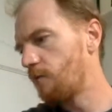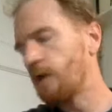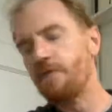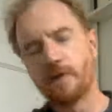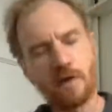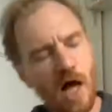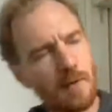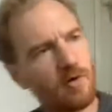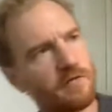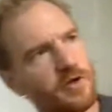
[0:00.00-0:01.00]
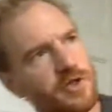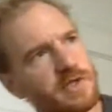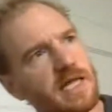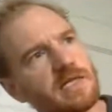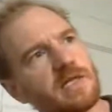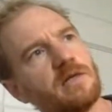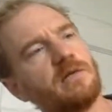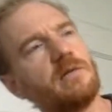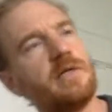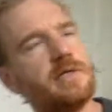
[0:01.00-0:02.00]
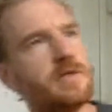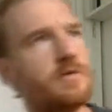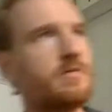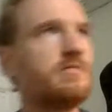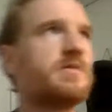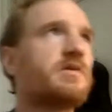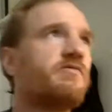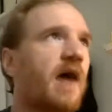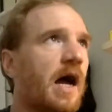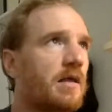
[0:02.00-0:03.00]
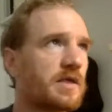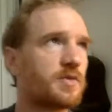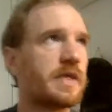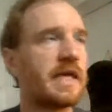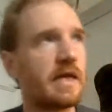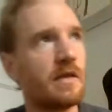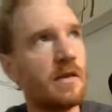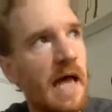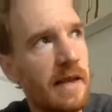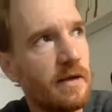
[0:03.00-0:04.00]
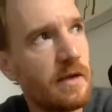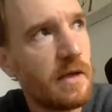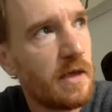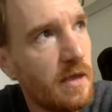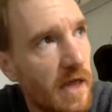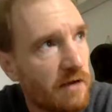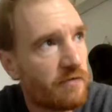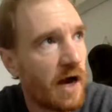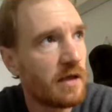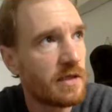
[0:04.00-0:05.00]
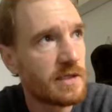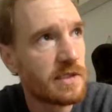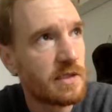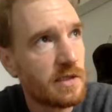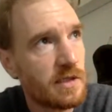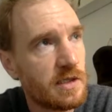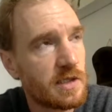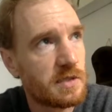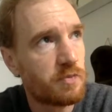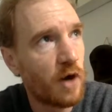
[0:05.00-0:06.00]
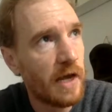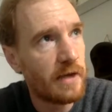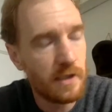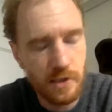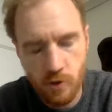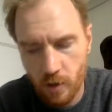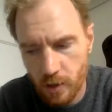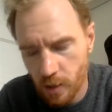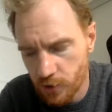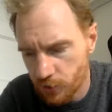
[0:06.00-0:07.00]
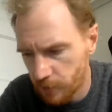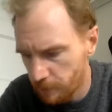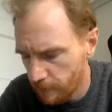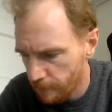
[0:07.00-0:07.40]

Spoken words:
Right, they're climate refugees. That's going to lead to violence. We can't let that violence spread into our country.